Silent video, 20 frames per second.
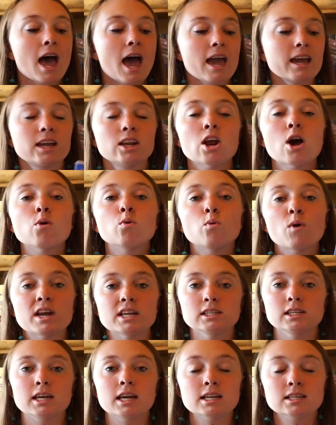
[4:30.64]
I cannot
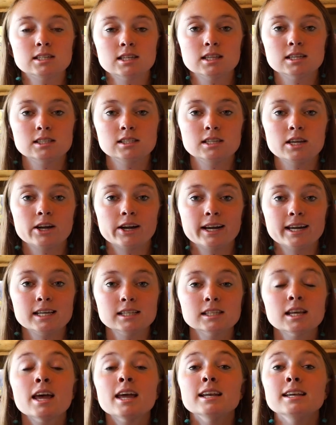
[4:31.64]
wait to get into this
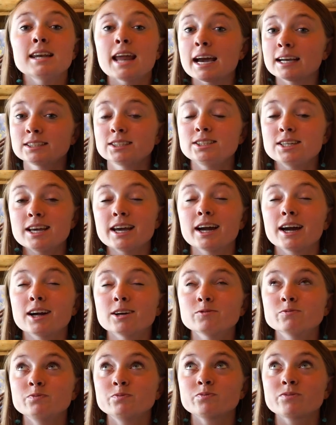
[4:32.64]
series. Next
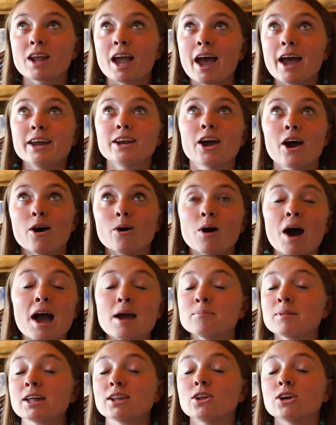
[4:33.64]
year, I know
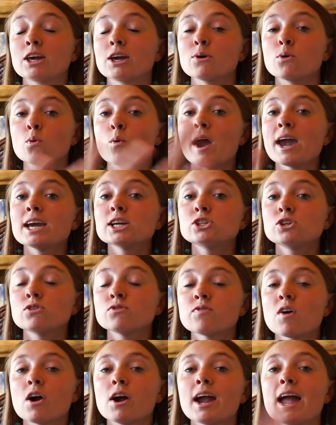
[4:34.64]
I'm like looking way too
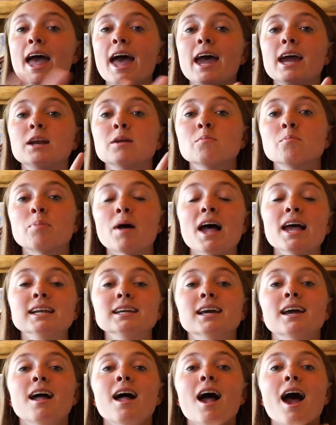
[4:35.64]
far ahead, but
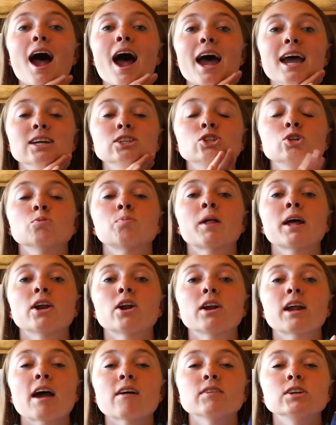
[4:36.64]
I do plan
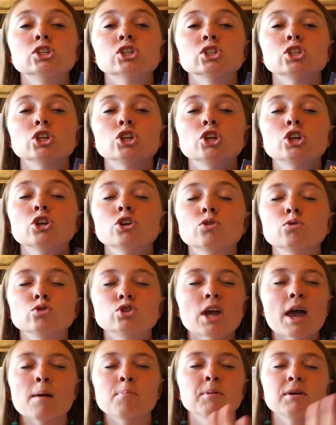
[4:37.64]
on having just a huge
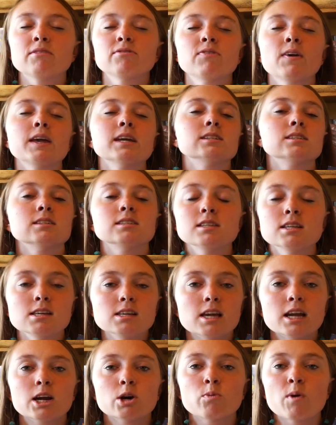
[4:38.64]
epic fantasy
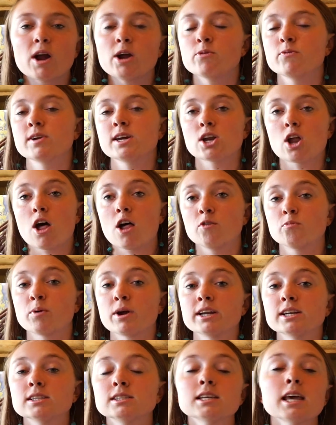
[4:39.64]
year where I read all of
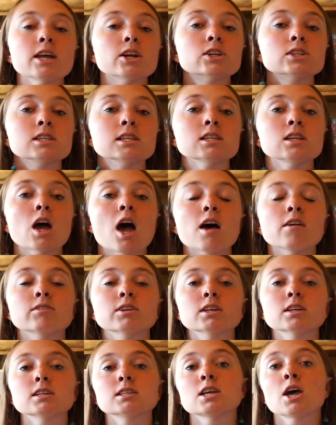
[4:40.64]
Brandon Sanderson
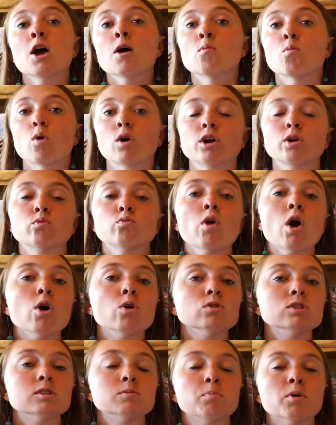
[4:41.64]
novels, Morgan
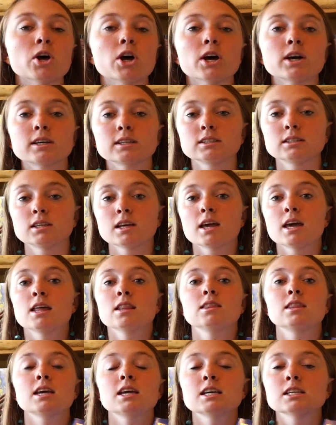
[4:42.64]
Rhodes books,
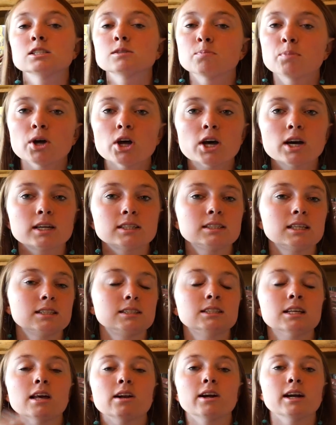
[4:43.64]
these books,
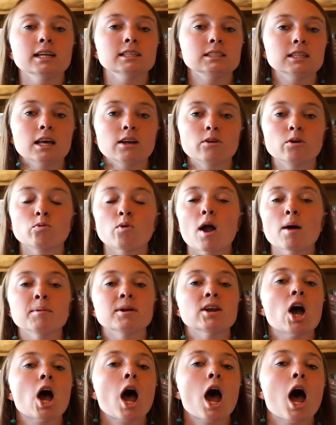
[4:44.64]
etc., etc., Robin
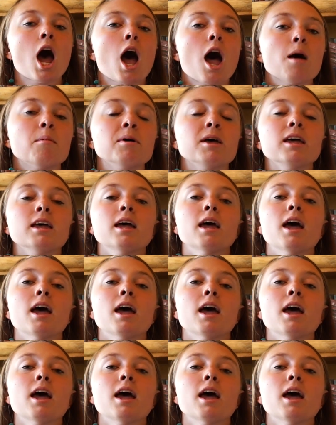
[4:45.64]
Hobb,